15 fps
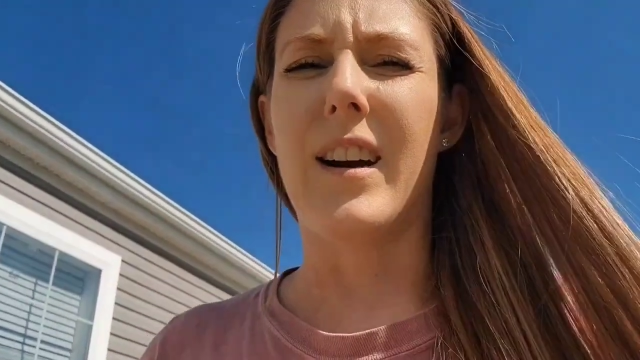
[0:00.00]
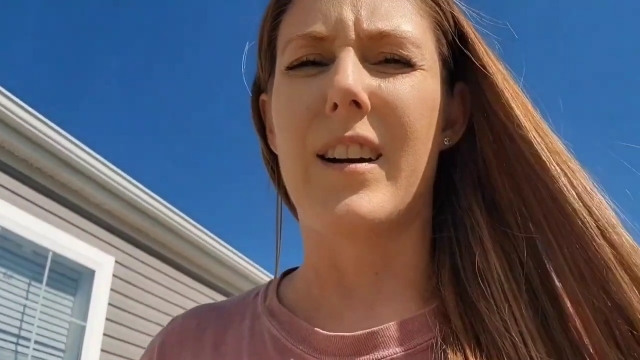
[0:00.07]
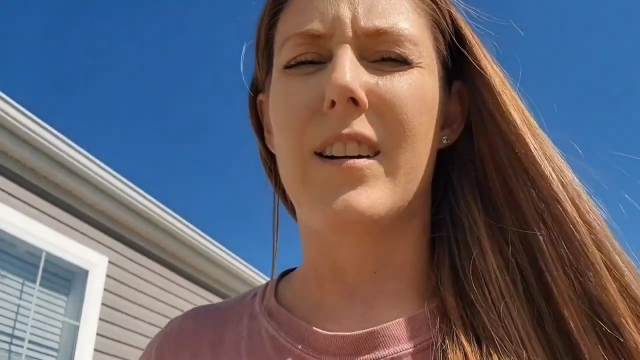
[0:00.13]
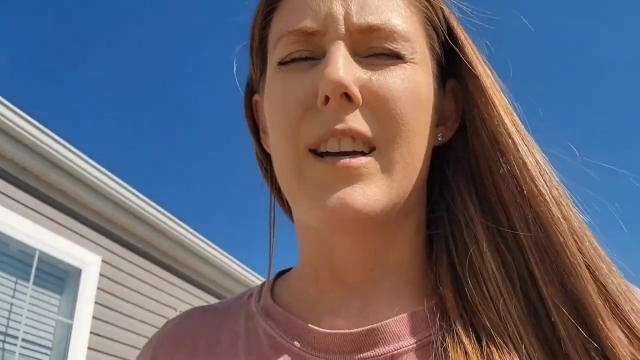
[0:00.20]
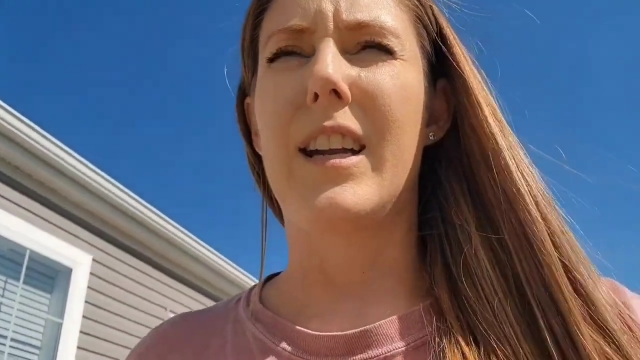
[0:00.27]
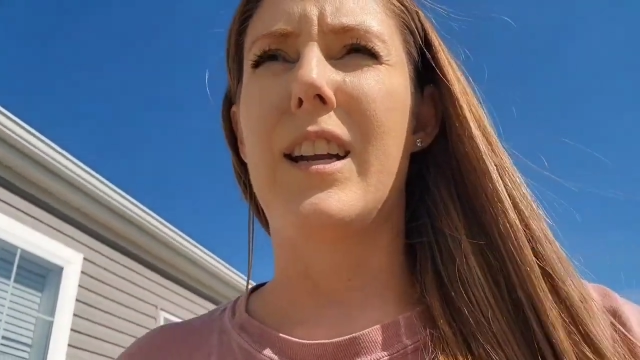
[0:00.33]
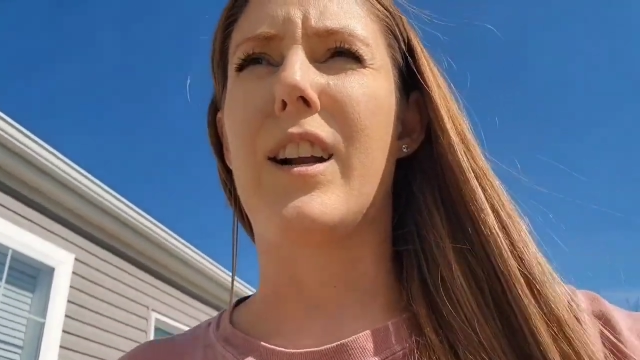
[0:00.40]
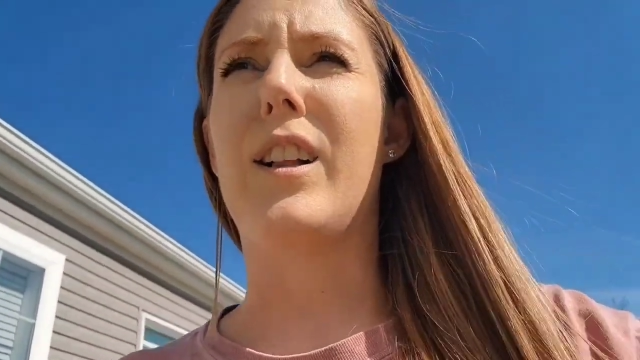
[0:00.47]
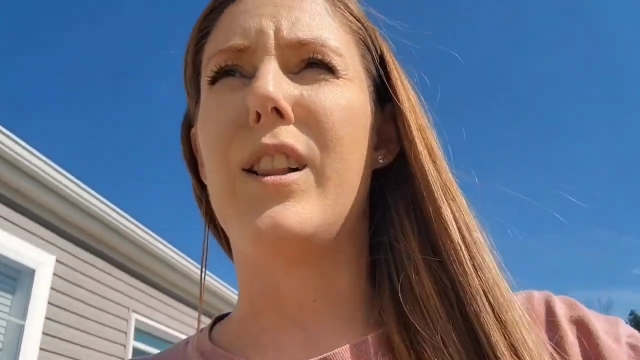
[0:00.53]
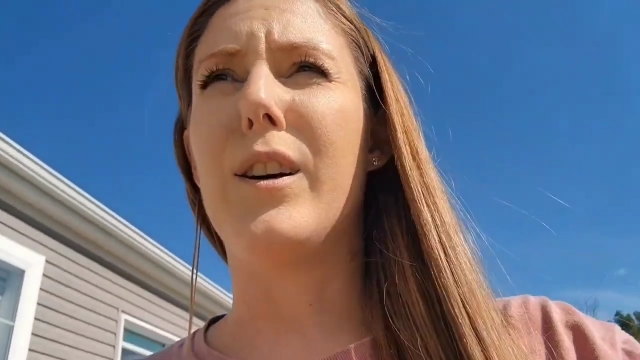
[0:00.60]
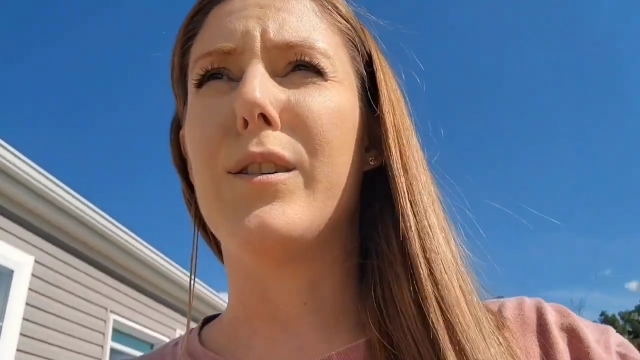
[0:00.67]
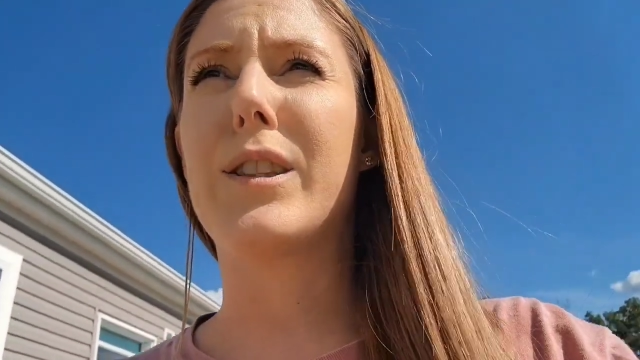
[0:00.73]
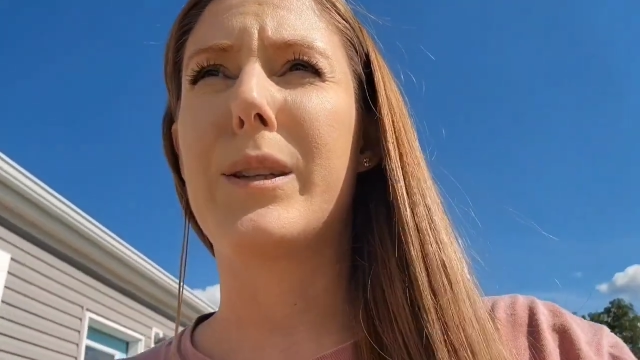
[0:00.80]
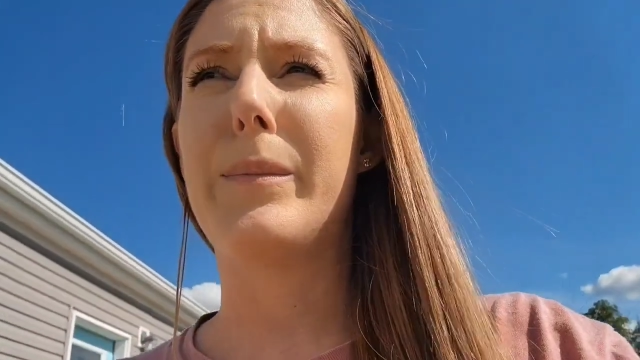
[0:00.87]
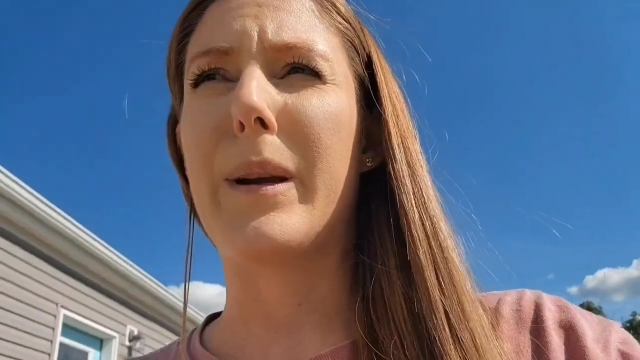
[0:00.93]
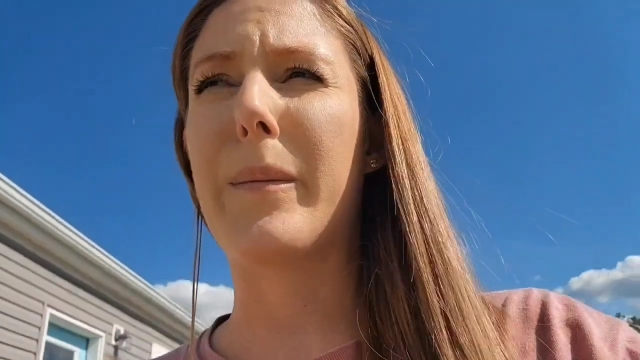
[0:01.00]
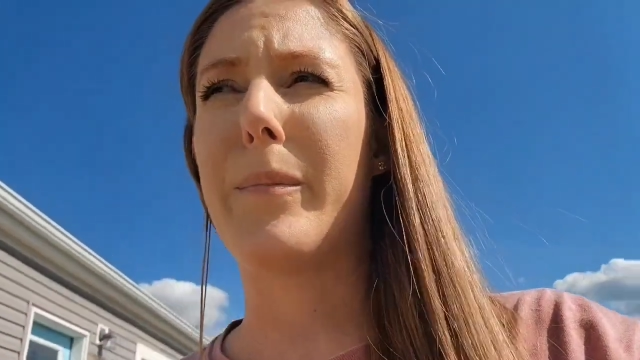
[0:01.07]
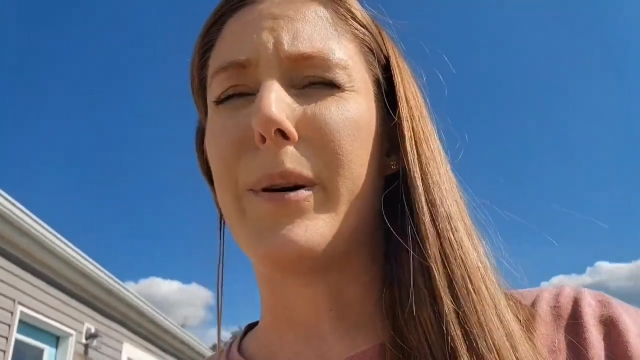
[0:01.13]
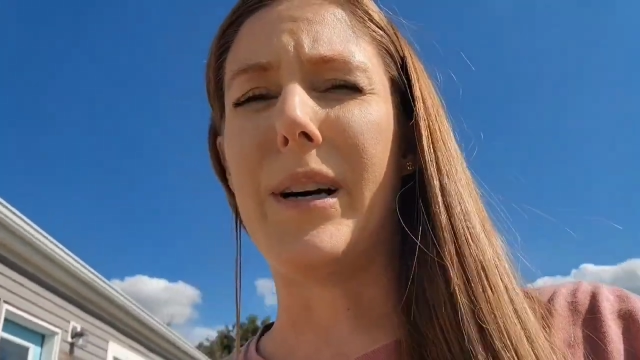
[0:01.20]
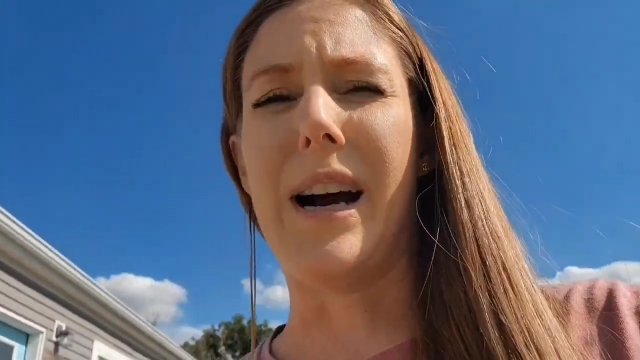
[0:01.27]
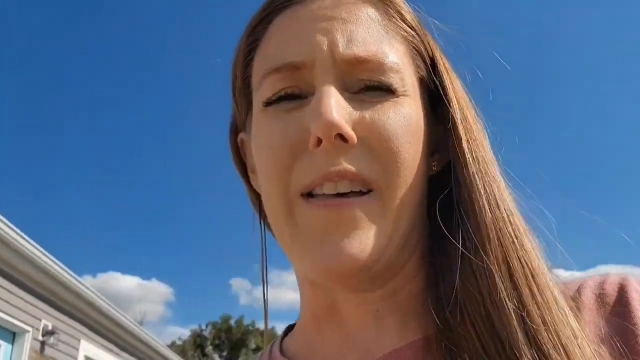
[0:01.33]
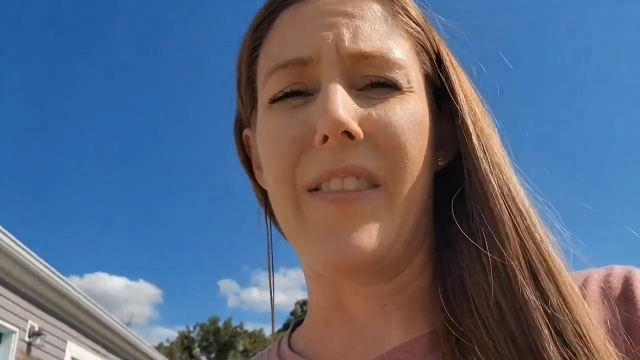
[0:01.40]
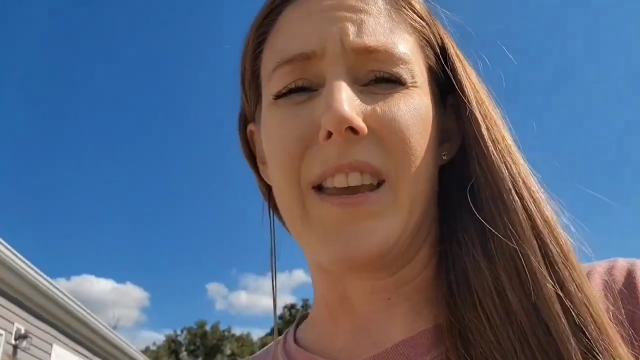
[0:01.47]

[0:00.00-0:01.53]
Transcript: are getting close to being put